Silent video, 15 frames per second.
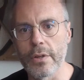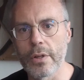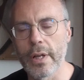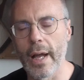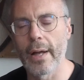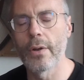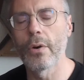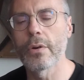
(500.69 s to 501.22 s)
You
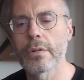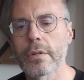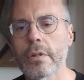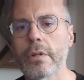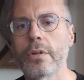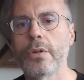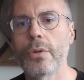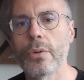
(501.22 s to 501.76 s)
cannot
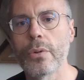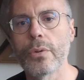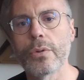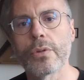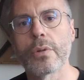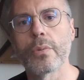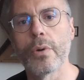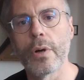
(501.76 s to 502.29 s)

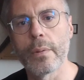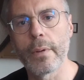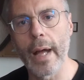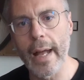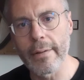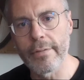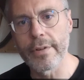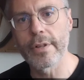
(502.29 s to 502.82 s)
use the word
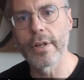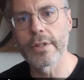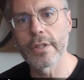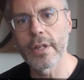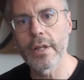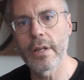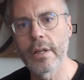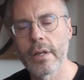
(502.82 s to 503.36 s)

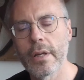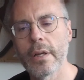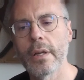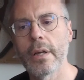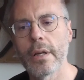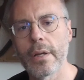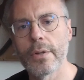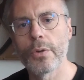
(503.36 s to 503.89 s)
efficacy
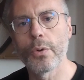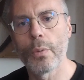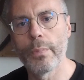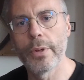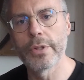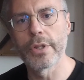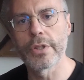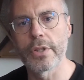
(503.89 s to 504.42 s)
in your
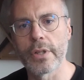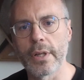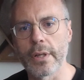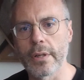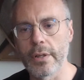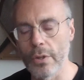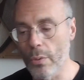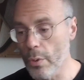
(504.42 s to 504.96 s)

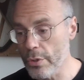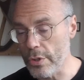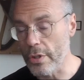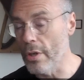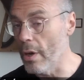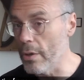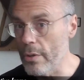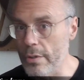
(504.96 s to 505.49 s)
positioning. You also
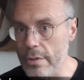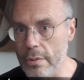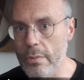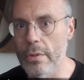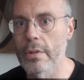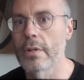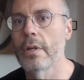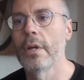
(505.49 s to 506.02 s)
can't use the
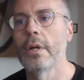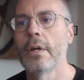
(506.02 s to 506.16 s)
word